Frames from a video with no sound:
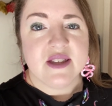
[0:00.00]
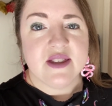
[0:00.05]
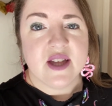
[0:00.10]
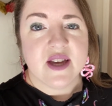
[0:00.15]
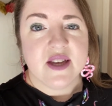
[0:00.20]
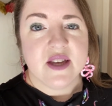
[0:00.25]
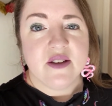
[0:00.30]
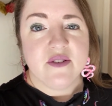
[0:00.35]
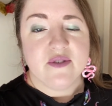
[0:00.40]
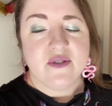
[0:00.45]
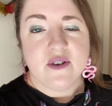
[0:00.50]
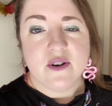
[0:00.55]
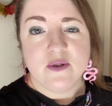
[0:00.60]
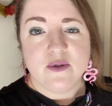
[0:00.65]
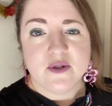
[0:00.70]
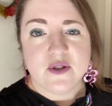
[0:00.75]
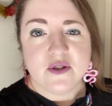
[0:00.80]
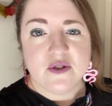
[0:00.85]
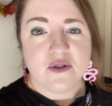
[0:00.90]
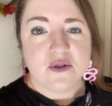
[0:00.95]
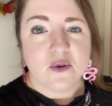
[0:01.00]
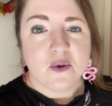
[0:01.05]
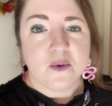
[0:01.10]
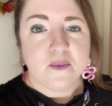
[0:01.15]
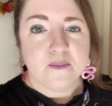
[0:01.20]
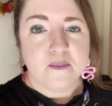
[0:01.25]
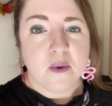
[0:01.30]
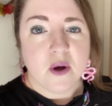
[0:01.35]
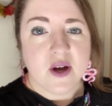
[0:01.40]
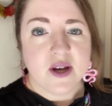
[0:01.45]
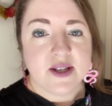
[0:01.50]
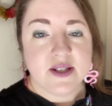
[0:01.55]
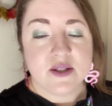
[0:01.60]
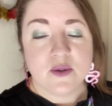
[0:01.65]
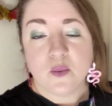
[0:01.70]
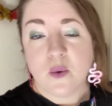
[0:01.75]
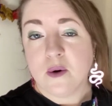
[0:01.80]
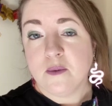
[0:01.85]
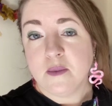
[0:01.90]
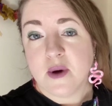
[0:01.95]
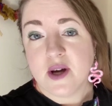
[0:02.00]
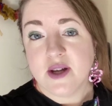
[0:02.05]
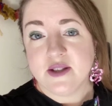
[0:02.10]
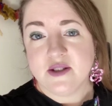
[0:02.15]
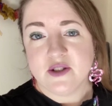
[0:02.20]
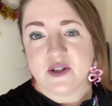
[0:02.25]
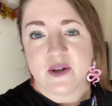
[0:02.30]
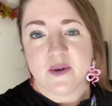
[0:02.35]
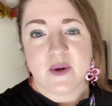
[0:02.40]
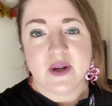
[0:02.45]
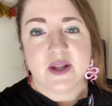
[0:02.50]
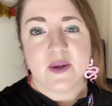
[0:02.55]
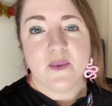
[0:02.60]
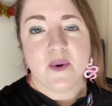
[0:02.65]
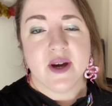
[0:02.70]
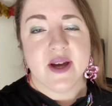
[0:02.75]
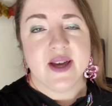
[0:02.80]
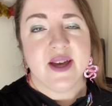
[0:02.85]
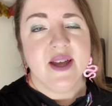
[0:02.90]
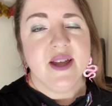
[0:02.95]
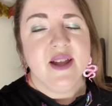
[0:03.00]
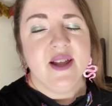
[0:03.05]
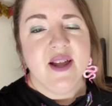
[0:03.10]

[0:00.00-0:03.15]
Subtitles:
they eat frozen thawed mice, well mine do anyway,